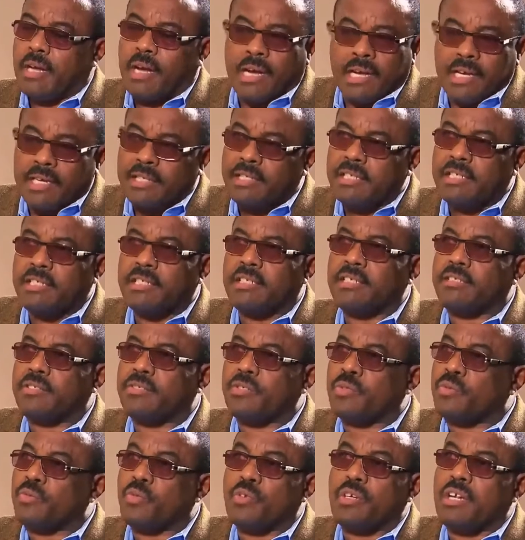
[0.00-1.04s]
I did it.
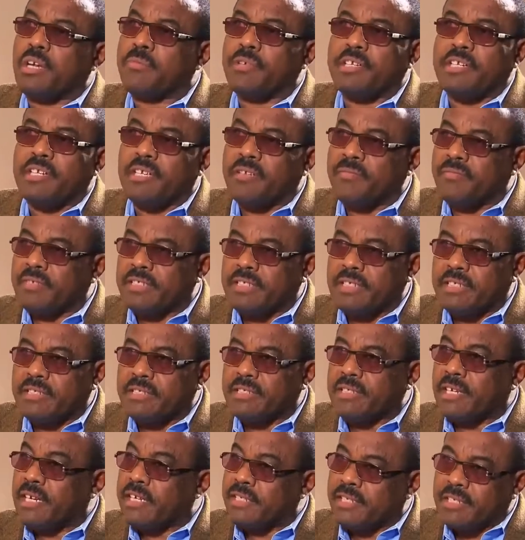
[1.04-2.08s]
You don't have any evidence.
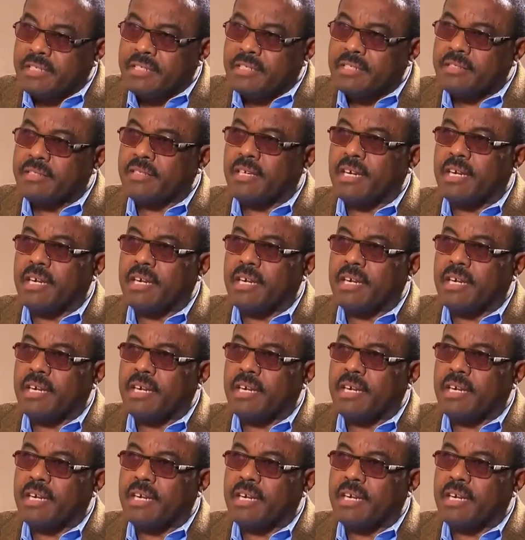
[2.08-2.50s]
I did it.